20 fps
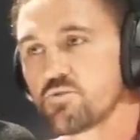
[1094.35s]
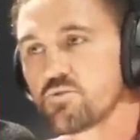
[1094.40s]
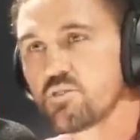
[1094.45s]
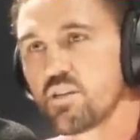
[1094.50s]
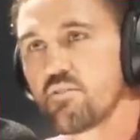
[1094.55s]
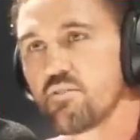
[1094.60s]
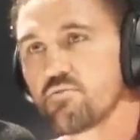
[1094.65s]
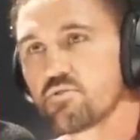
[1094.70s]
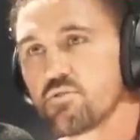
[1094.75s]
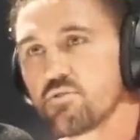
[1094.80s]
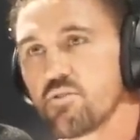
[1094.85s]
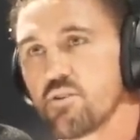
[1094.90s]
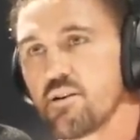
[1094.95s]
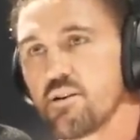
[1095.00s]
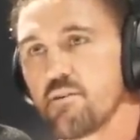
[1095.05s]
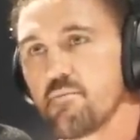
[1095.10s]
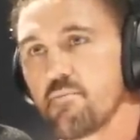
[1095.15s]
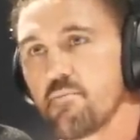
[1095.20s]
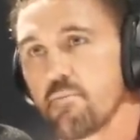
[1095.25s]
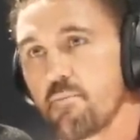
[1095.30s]
Like you'd roll right. with
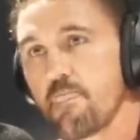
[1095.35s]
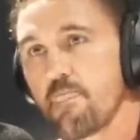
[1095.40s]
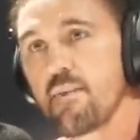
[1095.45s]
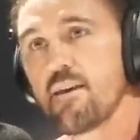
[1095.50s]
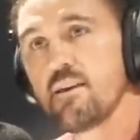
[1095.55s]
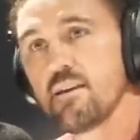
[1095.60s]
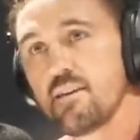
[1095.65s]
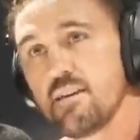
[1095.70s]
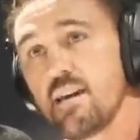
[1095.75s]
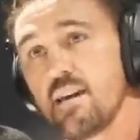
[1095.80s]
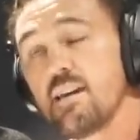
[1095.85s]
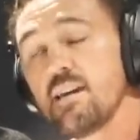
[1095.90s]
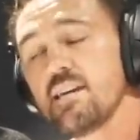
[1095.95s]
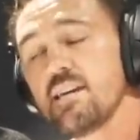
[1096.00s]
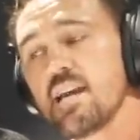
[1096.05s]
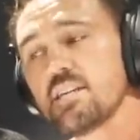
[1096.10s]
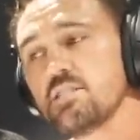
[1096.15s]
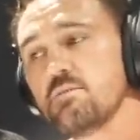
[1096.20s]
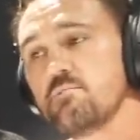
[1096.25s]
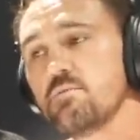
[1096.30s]
him in that. Yeah, he
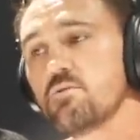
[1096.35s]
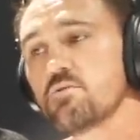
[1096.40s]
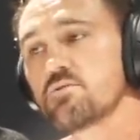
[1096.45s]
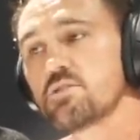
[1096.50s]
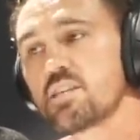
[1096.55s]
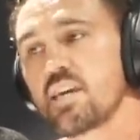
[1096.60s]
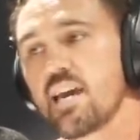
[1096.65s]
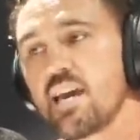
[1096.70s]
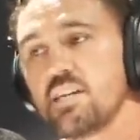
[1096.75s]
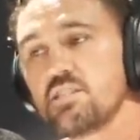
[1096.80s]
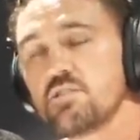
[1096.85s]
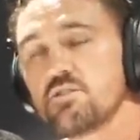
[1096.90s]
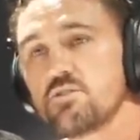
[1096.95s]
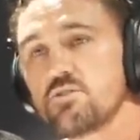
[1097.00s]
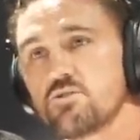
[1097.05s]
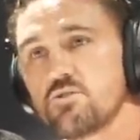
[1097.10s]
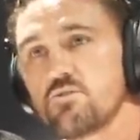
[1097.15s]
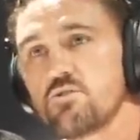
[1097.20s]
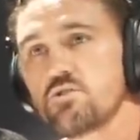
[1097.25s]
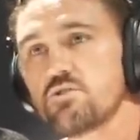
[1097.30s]
actually built us a cage at the
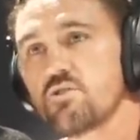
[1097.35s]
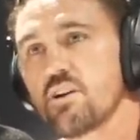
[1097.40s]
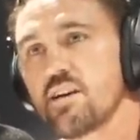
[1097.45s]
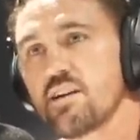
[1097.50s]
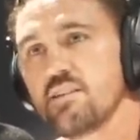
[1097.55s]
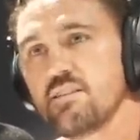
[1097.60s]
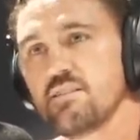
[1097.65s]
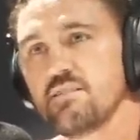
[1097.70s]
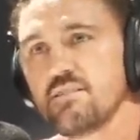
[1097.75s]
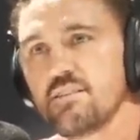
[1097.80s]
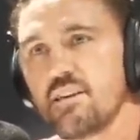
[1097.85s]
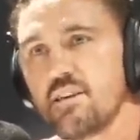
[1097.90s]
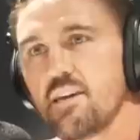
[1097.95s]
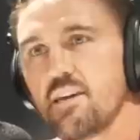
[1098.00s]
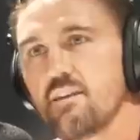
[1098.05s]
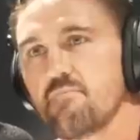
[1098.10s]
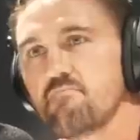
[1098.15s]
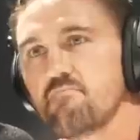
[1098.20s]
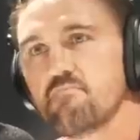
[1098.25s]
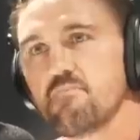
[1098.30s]
zoo to train in.
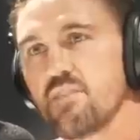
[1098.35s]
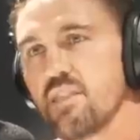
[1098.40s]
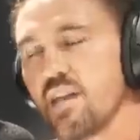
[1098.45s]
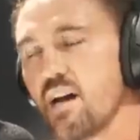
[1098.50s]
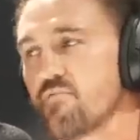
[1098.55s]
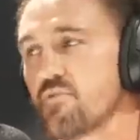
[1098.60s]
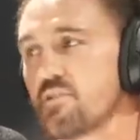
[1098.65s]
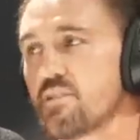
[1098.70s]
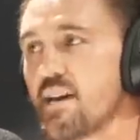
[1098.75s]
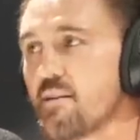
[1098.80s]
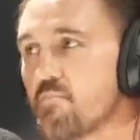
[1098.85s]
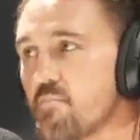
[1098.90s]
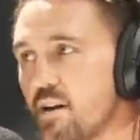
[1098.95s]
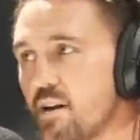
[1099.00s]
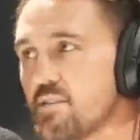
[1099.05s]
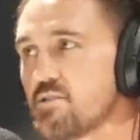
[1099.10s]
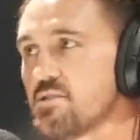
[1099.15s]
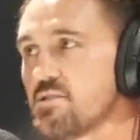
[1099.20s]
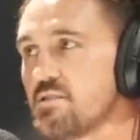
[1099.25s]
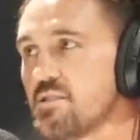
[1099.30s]
He, he loved it that
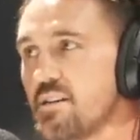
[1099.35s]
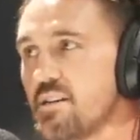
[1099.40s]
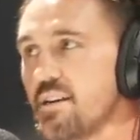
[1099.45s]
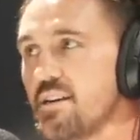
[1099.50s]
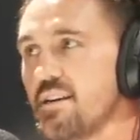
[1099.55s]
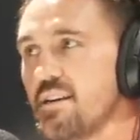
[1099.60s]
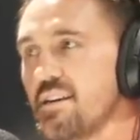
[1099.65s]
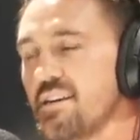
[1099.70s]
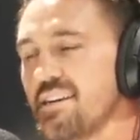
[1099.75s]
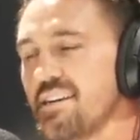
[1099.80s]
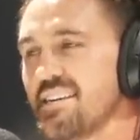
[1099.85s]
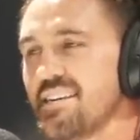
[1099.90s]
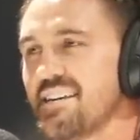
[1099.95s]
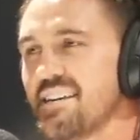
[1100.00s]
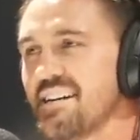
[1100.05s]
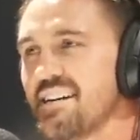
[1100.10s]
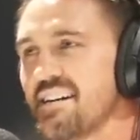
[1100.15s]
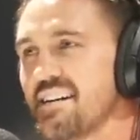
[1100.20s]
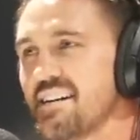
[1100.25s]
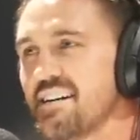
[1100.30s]
much. He
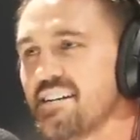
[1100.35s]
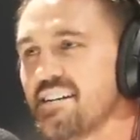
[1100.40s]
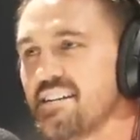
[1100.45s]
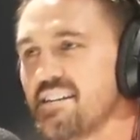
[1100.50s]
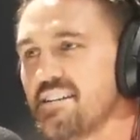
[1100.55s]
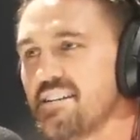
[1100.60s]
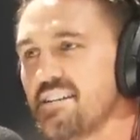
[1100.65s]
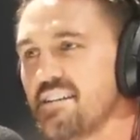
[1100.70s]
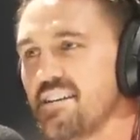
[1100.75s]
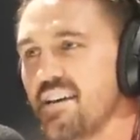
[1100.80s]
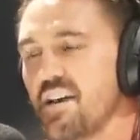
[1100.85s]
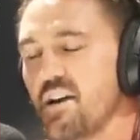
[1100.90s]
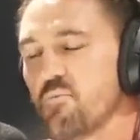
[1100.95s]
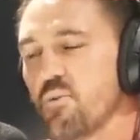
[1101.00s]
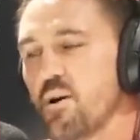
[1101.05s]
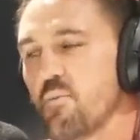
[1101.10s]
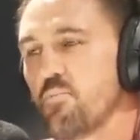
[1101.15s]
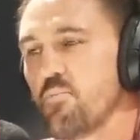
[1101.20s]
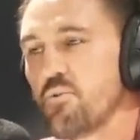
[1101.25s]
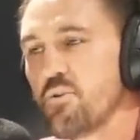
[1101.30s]
uh, at
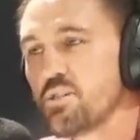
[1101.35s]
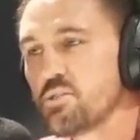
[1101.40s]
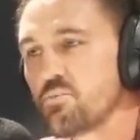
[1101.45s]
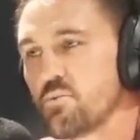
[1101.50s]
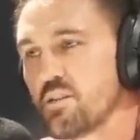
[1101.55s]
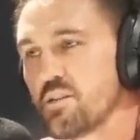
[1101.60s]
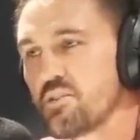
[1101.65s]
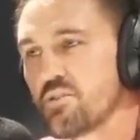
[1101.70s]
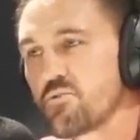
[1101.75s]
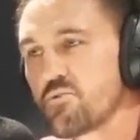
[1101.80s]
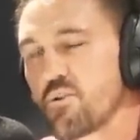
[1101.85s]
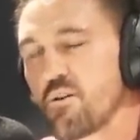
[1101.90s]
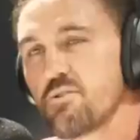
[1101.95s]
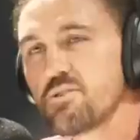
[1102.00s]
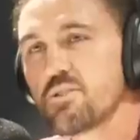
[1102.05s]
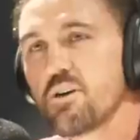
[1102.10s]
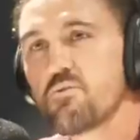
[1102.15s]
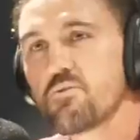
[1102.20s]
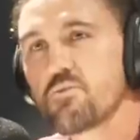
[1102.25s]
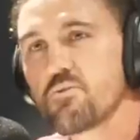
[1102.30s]
one point he's willing to throw
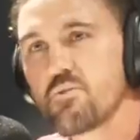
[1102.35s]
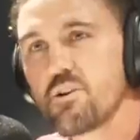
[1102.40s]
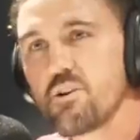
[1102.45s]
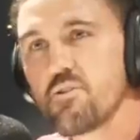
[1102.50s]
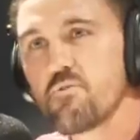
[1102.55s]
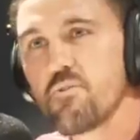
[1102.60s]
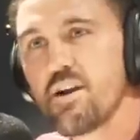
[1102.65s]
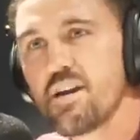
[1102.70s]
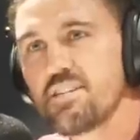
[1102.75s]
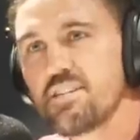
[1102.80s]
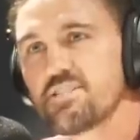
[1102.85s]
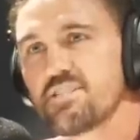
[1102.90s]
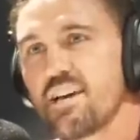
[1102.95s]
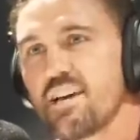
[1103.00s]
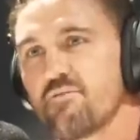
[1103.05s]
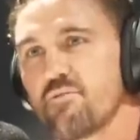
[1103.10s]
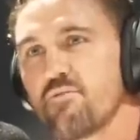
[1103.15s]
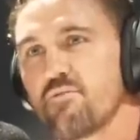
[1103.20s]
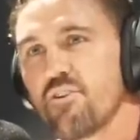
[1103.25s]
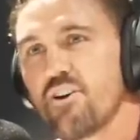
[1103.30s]
his whole career away just to
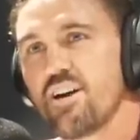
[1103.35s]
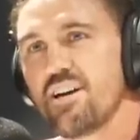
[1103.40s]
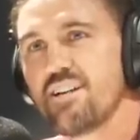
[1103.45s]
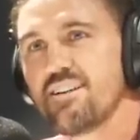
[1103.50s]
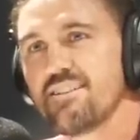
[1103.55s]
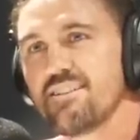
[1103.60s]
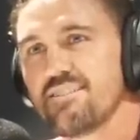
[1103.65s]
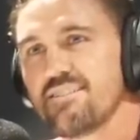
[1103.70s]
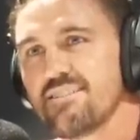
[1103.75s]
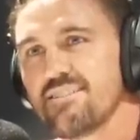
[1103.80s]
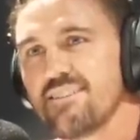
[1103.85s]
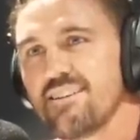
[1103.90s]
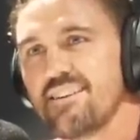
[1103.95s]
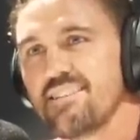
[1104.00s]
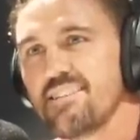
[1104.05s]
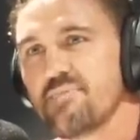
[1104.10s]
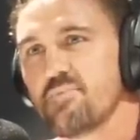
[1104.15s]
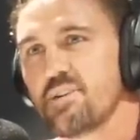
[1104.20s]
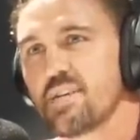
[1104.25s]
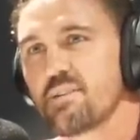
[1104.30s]
have a fight,
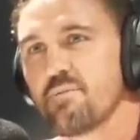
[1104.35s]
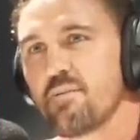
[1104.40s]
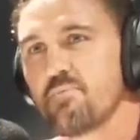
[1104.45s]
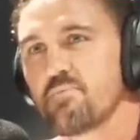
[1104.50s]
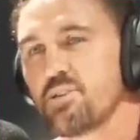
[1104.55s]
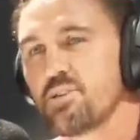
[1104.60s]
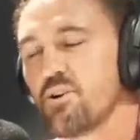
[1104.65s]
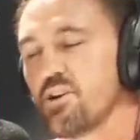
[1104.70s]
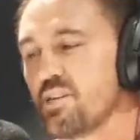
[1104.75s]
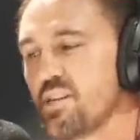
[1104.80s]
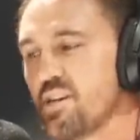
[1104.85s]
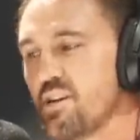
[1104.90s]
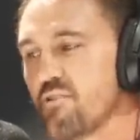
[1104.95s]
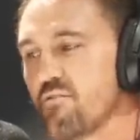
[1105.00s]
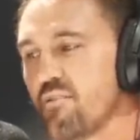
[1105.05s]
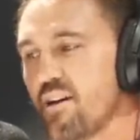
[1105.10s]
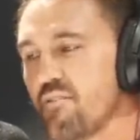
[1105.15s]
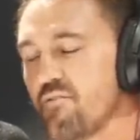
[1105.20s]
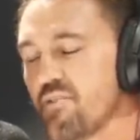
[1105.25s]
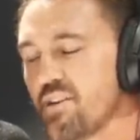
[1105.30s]
and then we come up with the idea
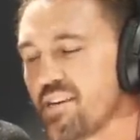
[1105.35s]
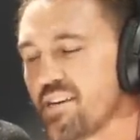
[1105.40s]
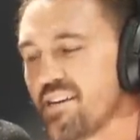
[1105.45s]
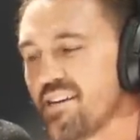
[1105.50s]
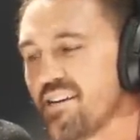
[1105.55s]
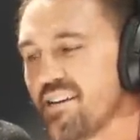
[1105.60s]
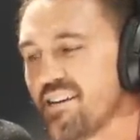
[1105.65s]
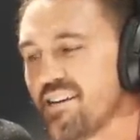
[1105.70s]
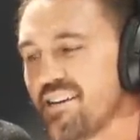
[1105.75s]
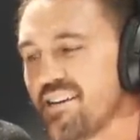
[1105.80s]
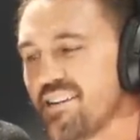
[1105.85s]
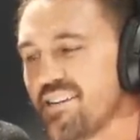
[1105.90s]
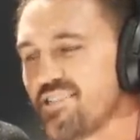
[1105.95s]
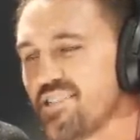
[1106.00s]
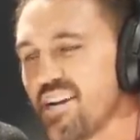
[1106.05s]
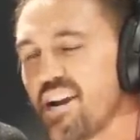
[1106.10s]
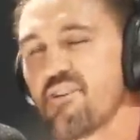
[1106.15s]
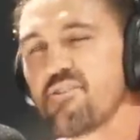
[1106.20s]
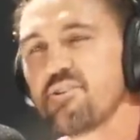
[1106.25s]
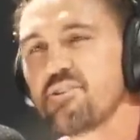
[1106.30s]
of having a, a
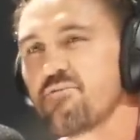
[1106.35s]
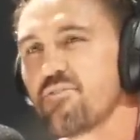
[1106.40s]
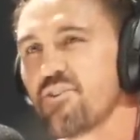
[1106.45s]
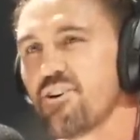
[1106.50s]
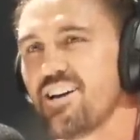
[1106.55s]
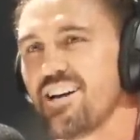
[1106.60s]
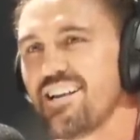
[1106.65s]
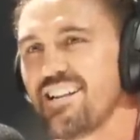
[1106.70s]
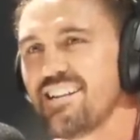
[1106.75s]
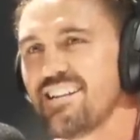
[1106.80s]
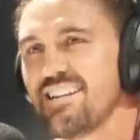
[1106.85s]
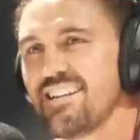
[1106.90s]
charity fight.